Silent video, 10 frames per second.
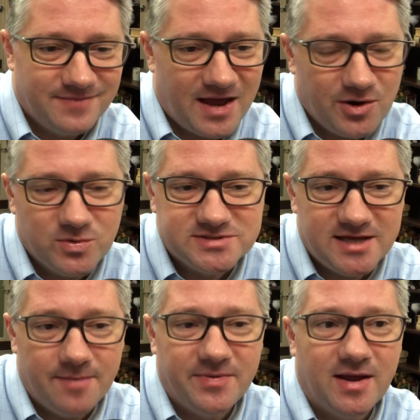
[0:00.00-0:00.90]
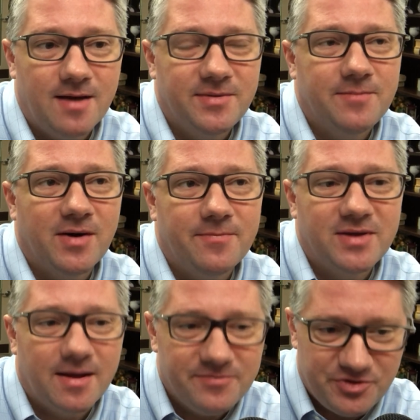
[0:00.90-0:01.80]
I don't want to say up and coming, but up and
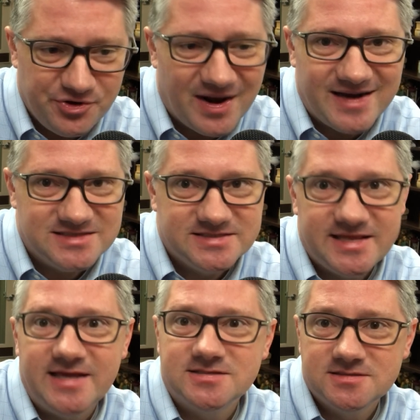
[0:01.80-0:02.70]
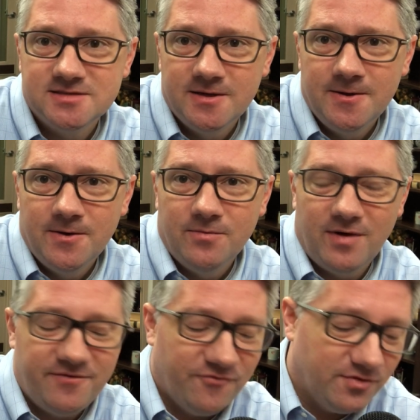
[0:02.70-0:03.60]
coming in the United States,
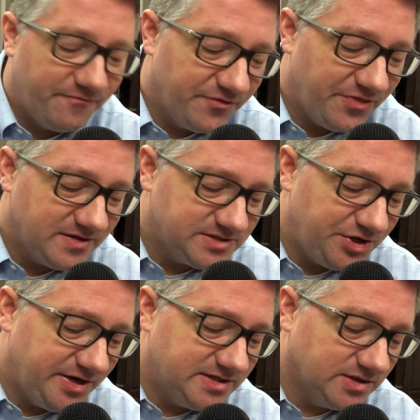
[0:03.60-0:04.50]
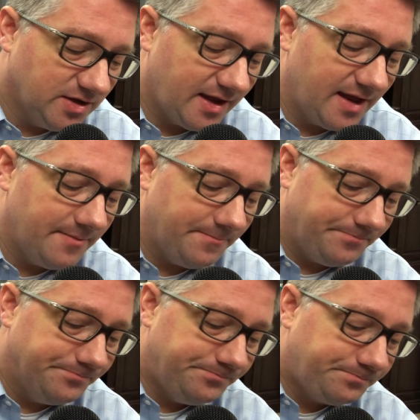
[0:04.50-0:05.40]
right? For things that you need to look at.
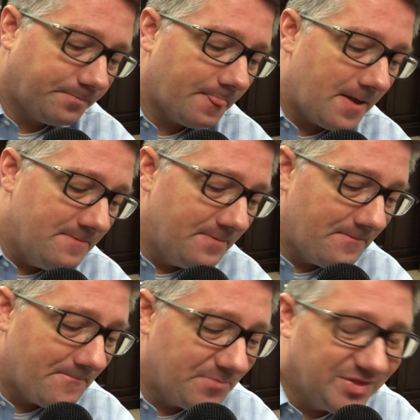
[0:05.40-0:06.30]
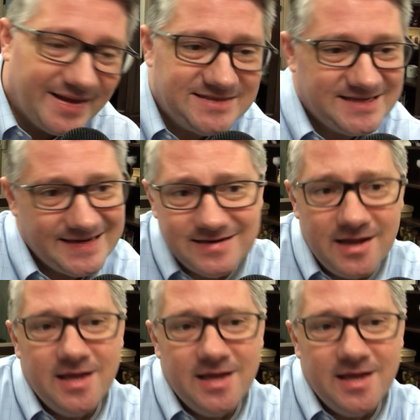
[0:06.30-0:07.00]
LinkedIn,